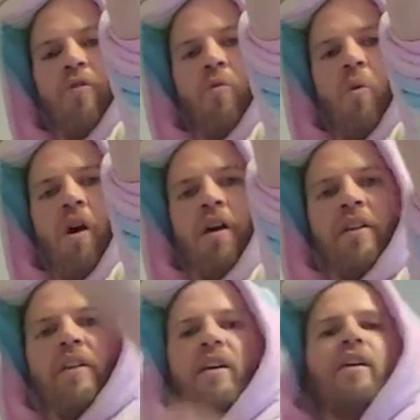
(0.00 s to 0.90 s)

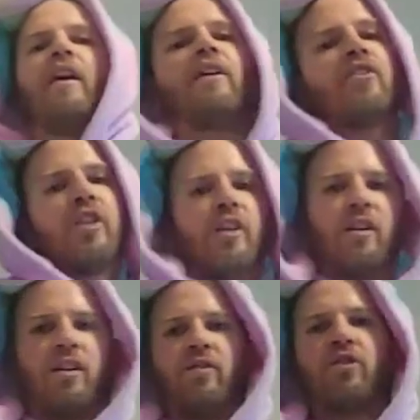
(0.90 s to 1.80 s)
1, and shake
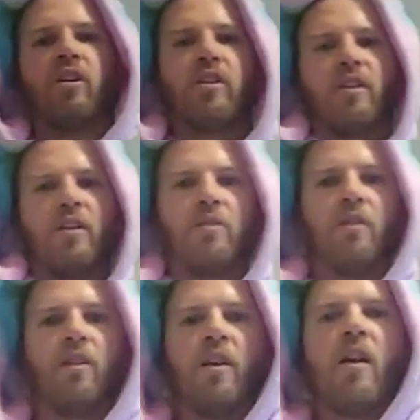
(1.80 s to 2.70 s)
it out, shake it out.
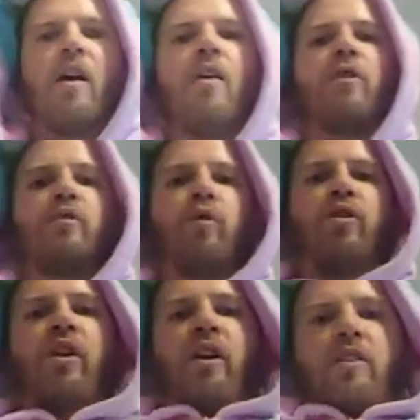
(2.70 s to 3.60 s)
And I want you to put
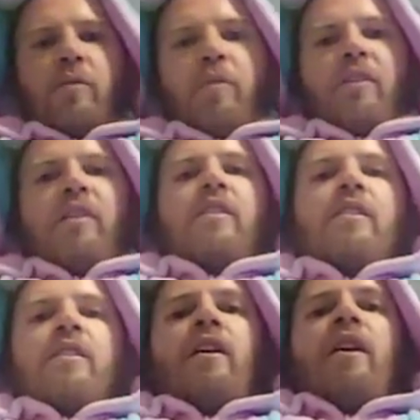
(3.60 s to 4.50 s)
your hands up like
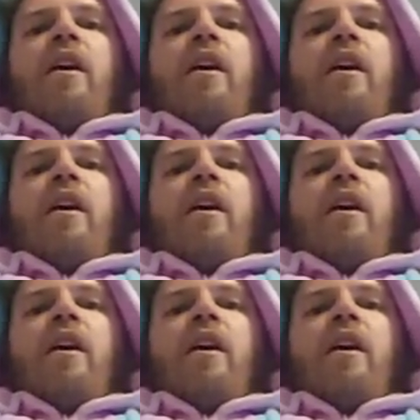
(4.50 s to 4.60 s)
this.